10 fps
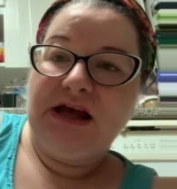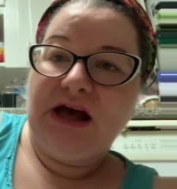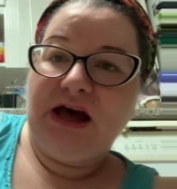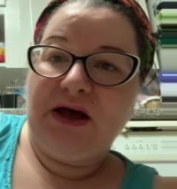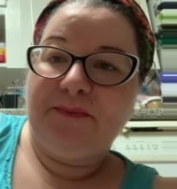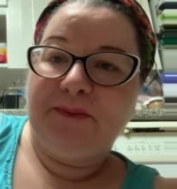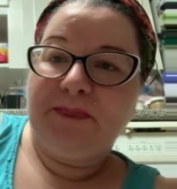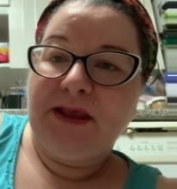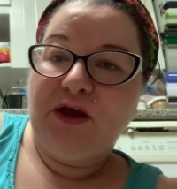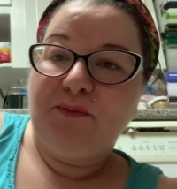
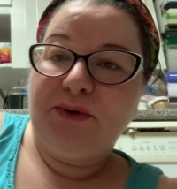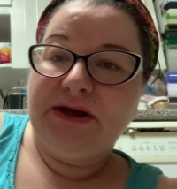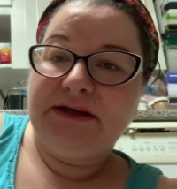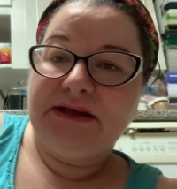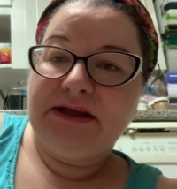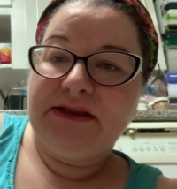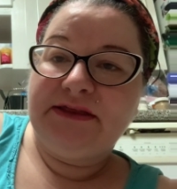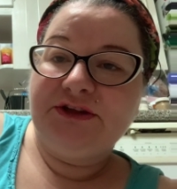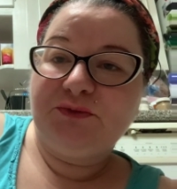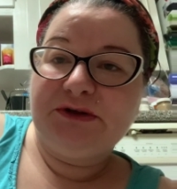Um, but
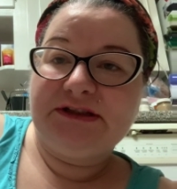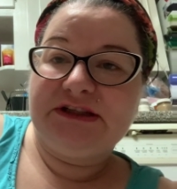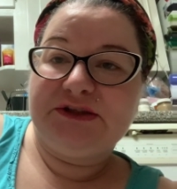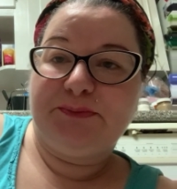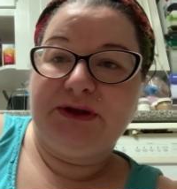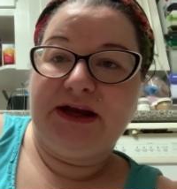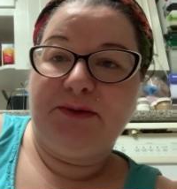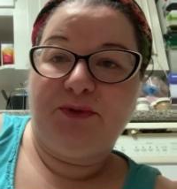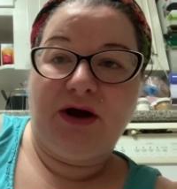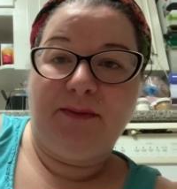this was
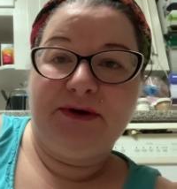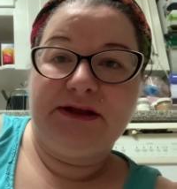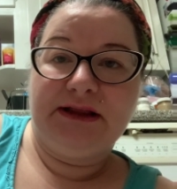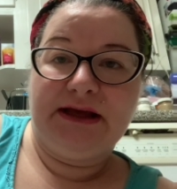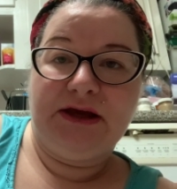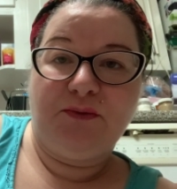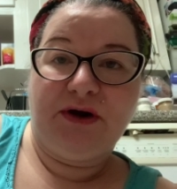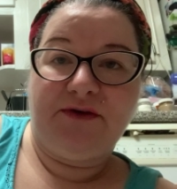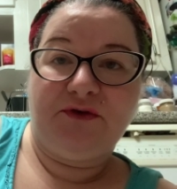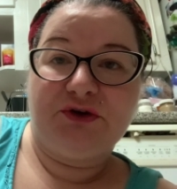displayed prominently when
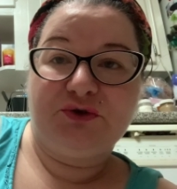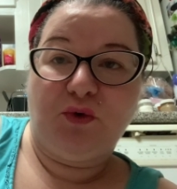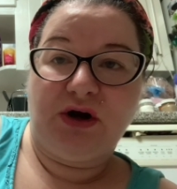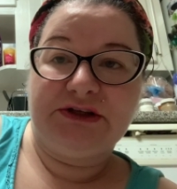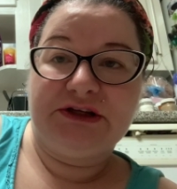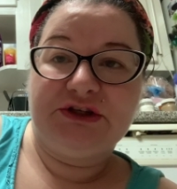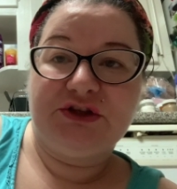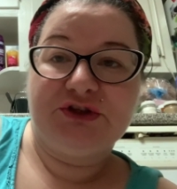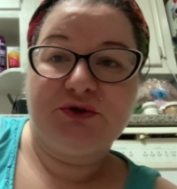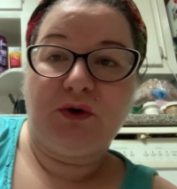I first walked into
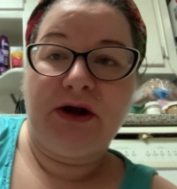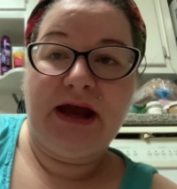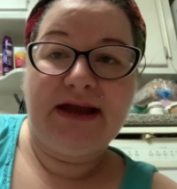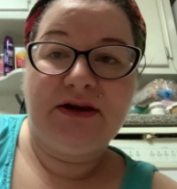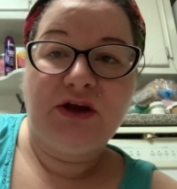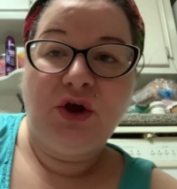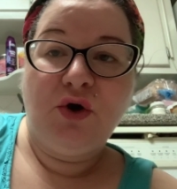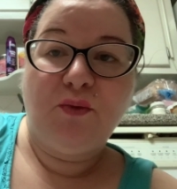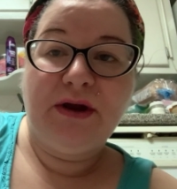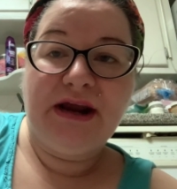the store. And
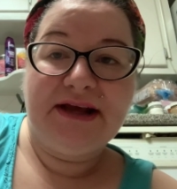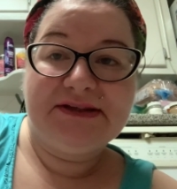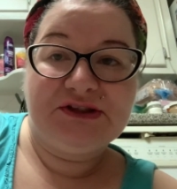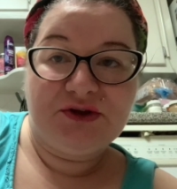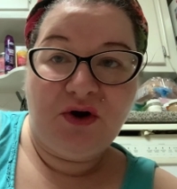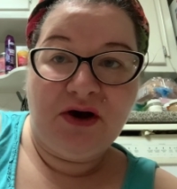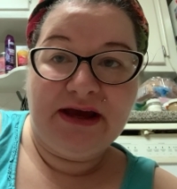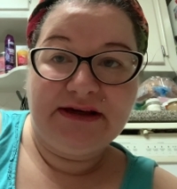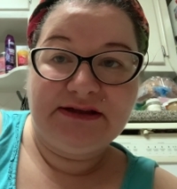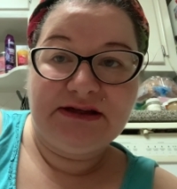when I saw
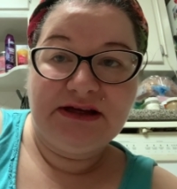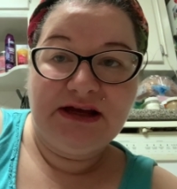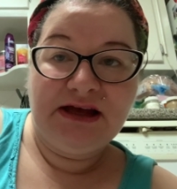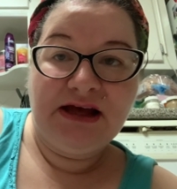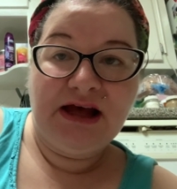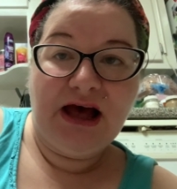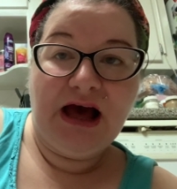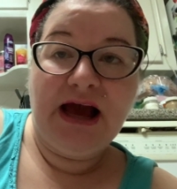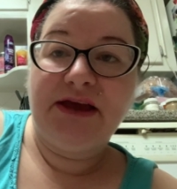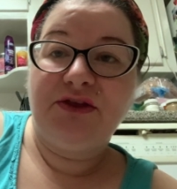it,
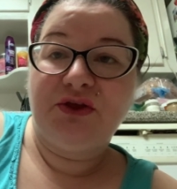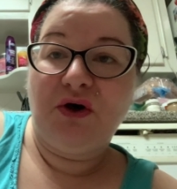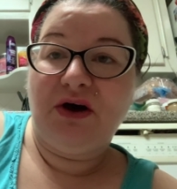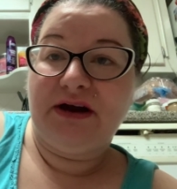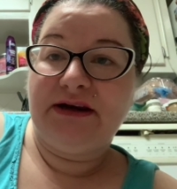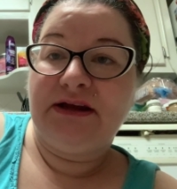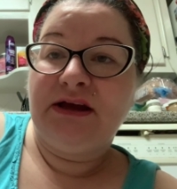I thought,